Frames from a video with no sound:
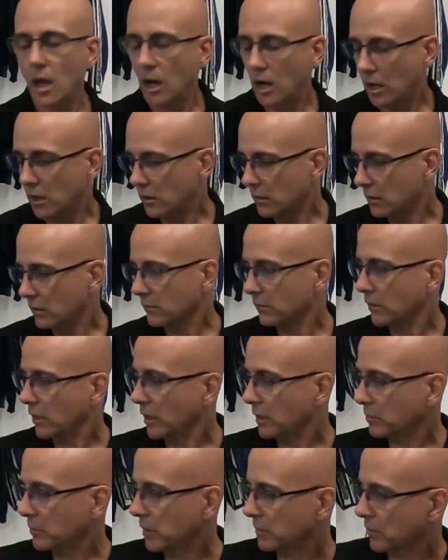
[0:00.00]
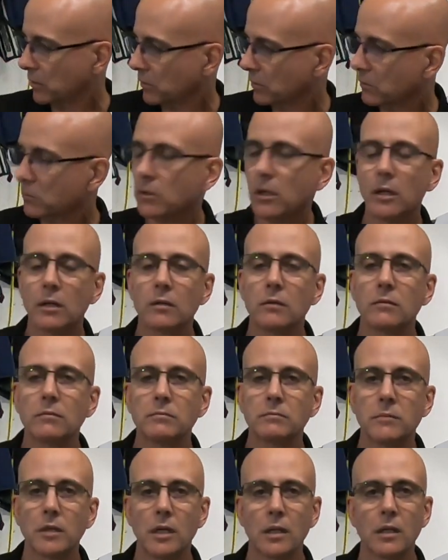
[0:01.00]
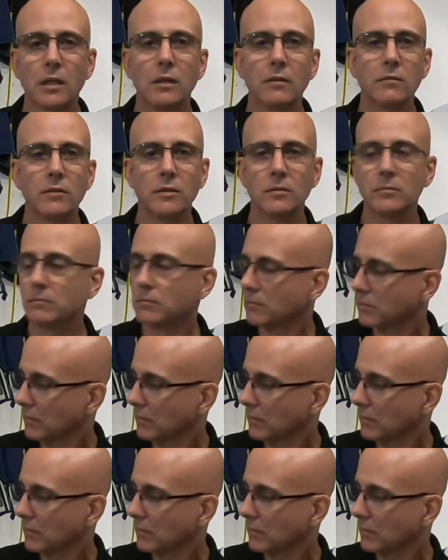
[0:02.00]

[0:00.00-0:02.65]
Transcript: I hardly ride my motorcycle. I love it.